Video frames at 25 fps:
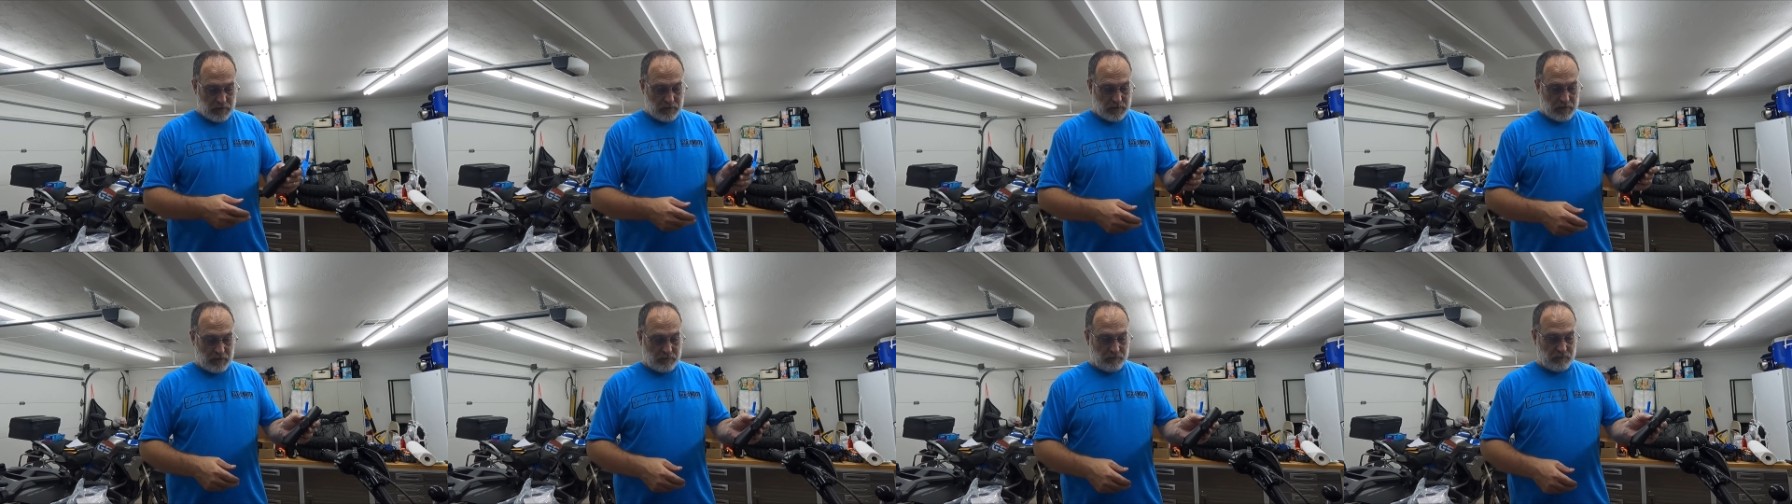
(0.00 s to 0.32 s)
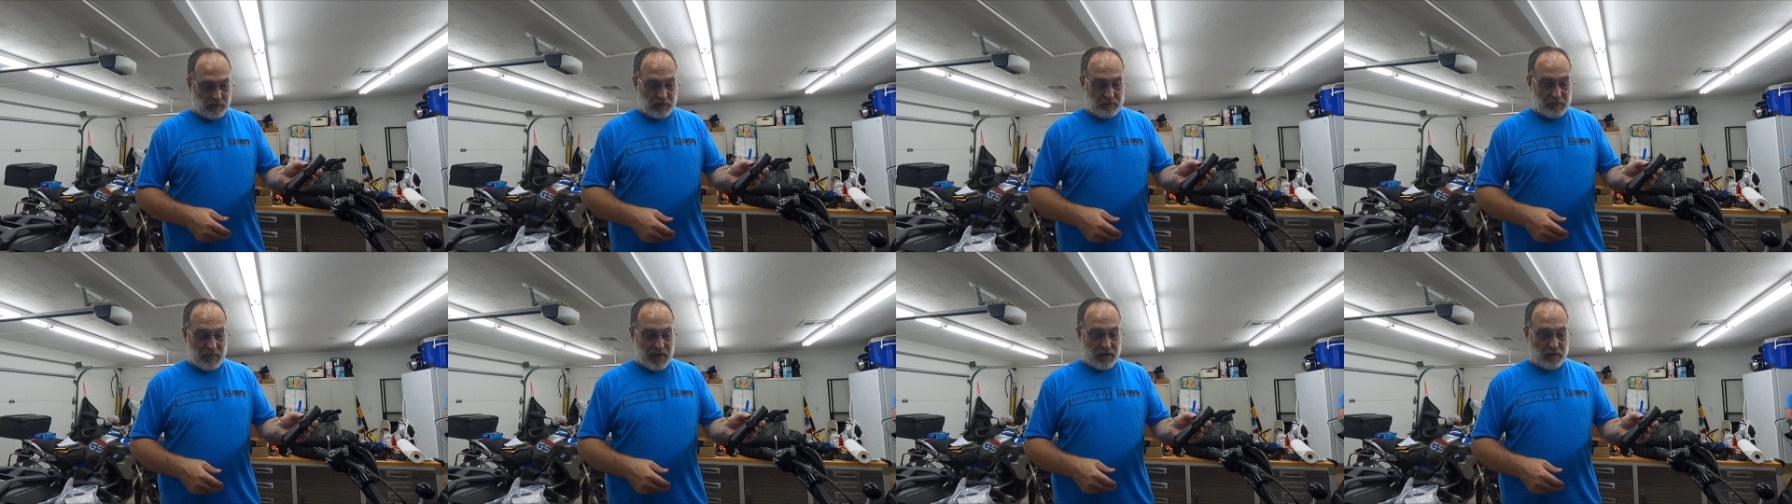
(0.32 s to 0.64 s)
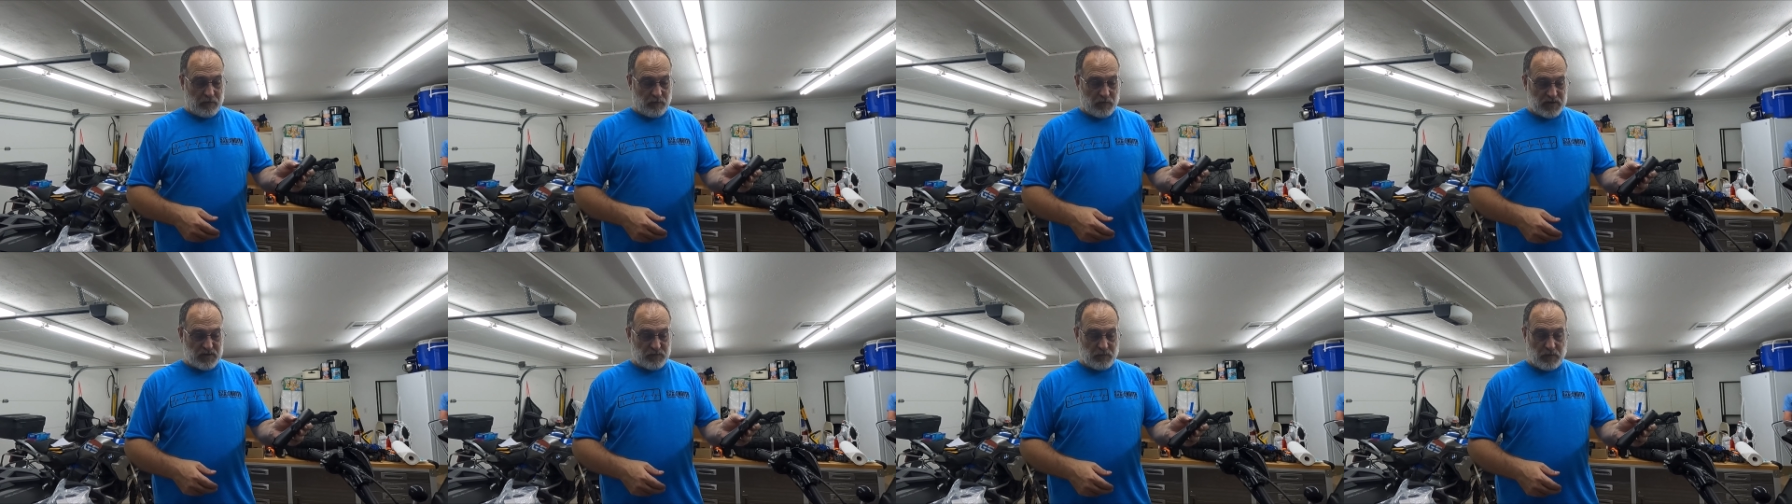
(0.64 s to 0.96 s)
It doesn't really
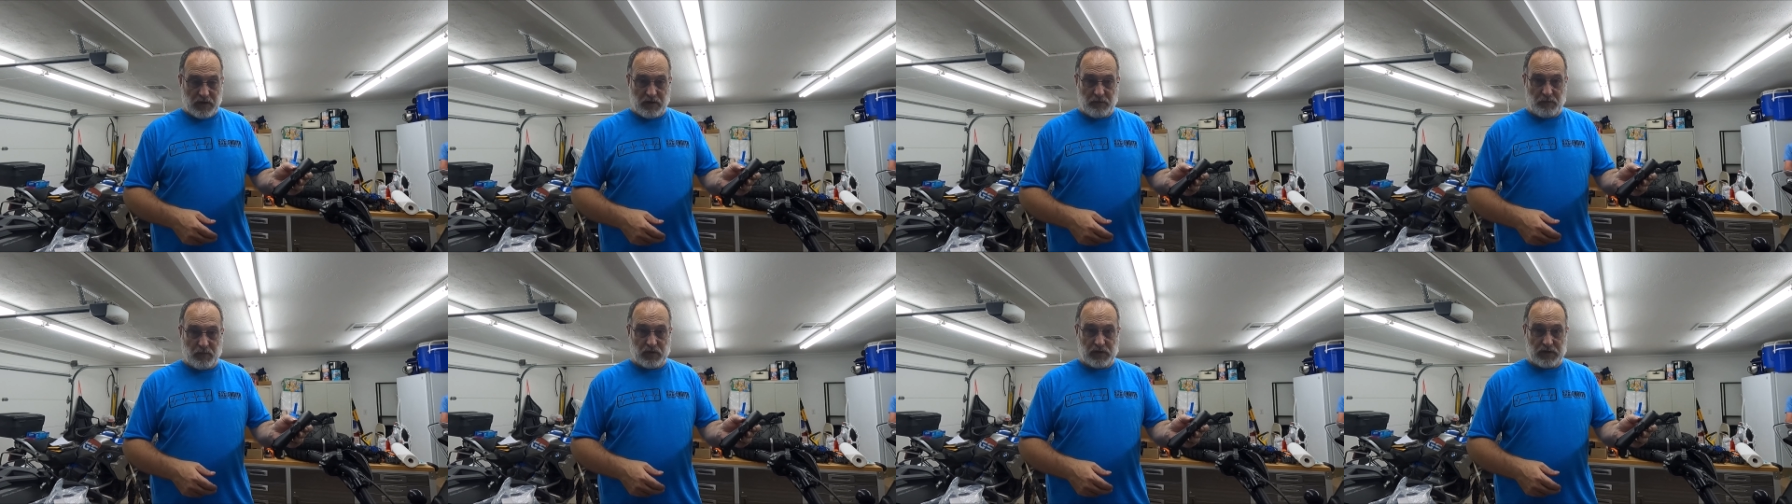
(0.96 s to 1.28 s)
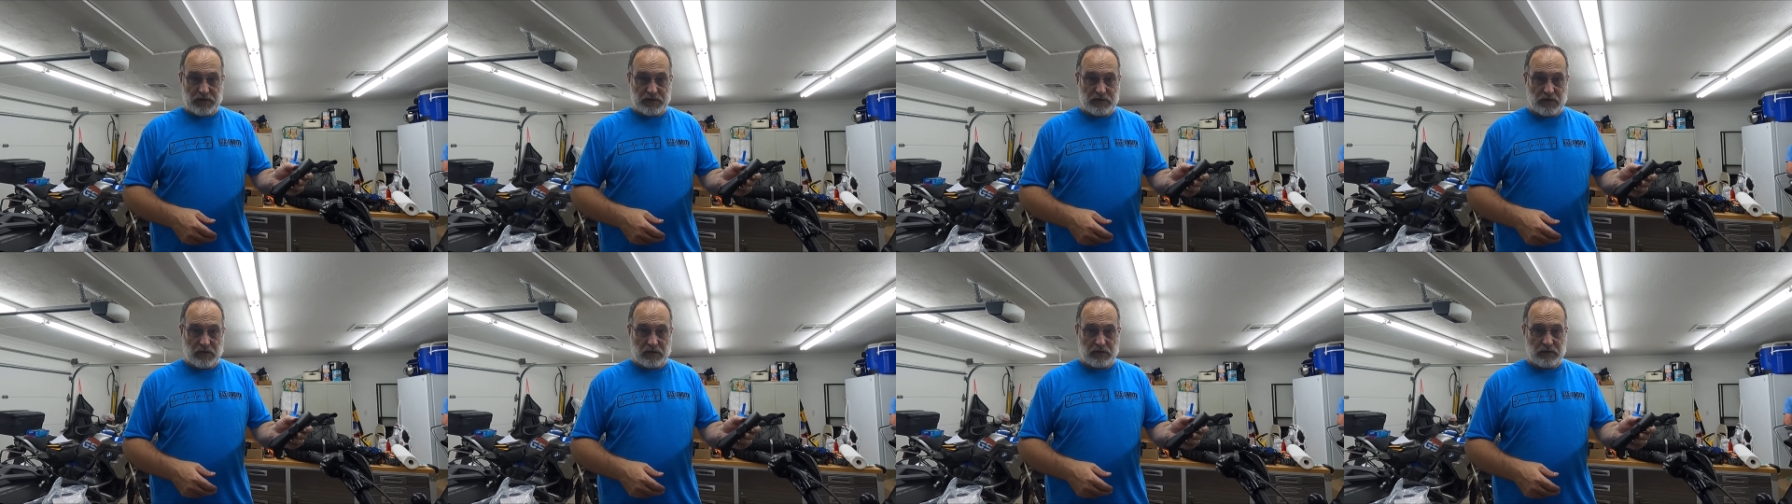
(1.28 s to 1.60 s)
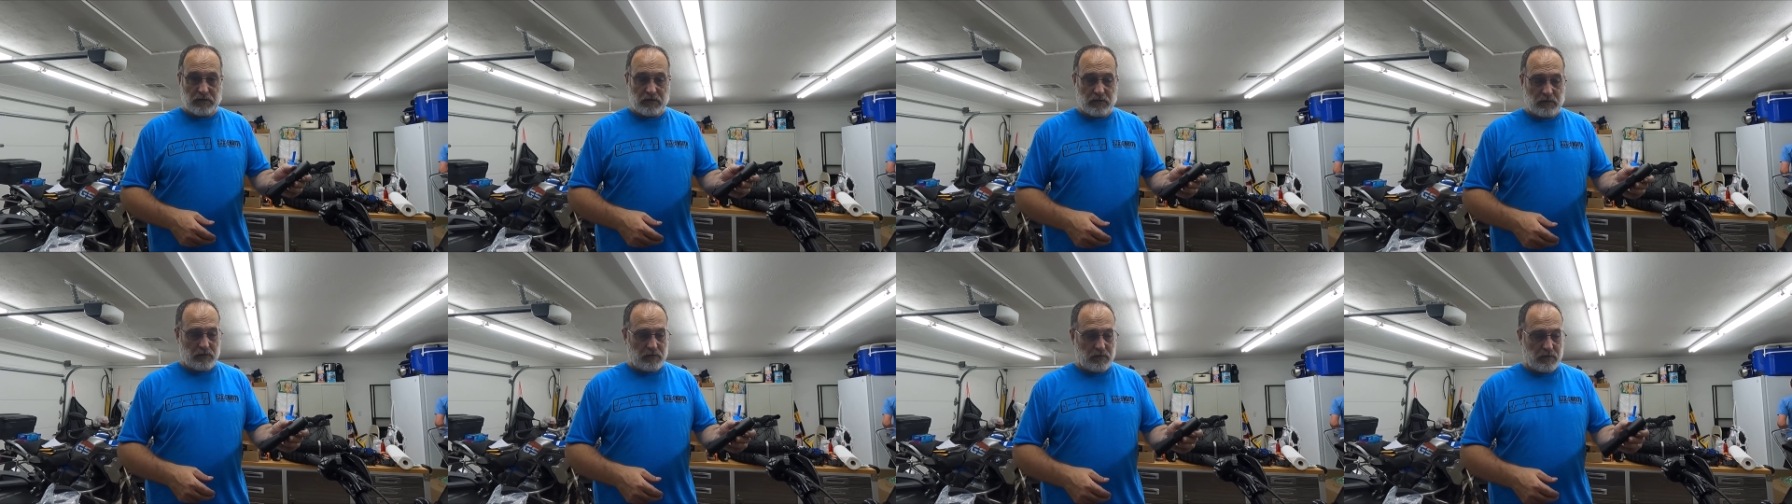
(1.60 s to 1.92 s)
matter which way you put these on
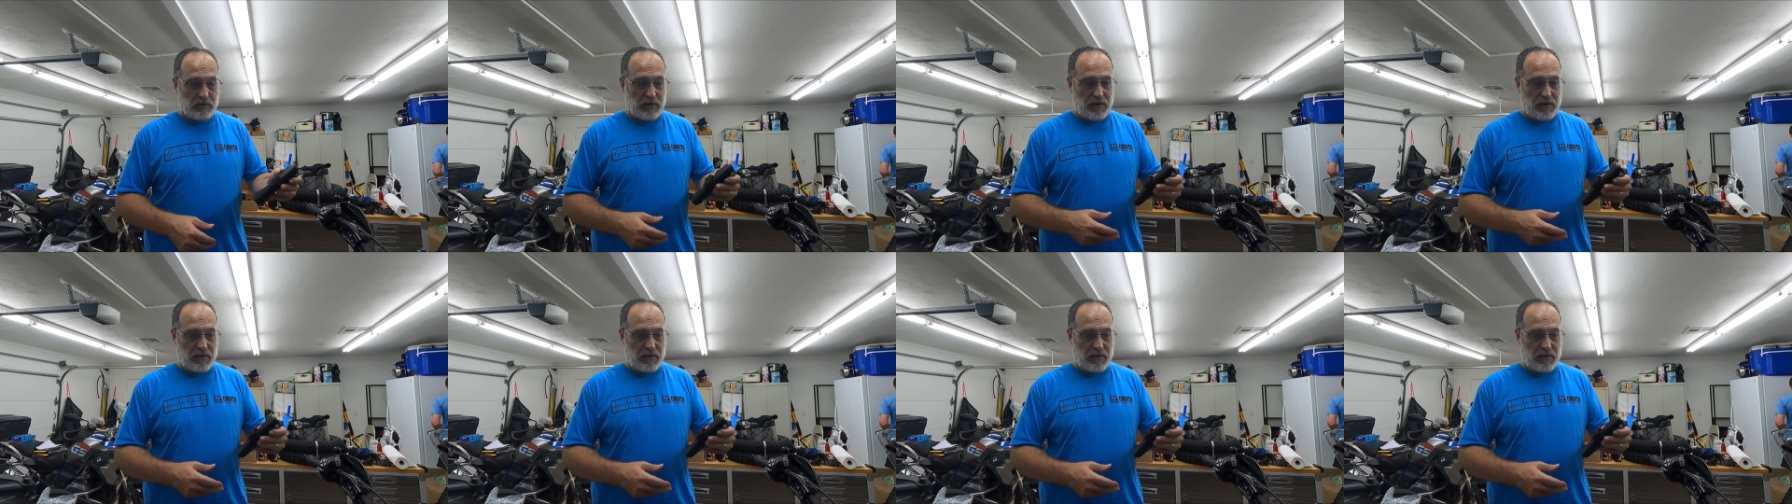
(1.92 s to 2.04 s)
there.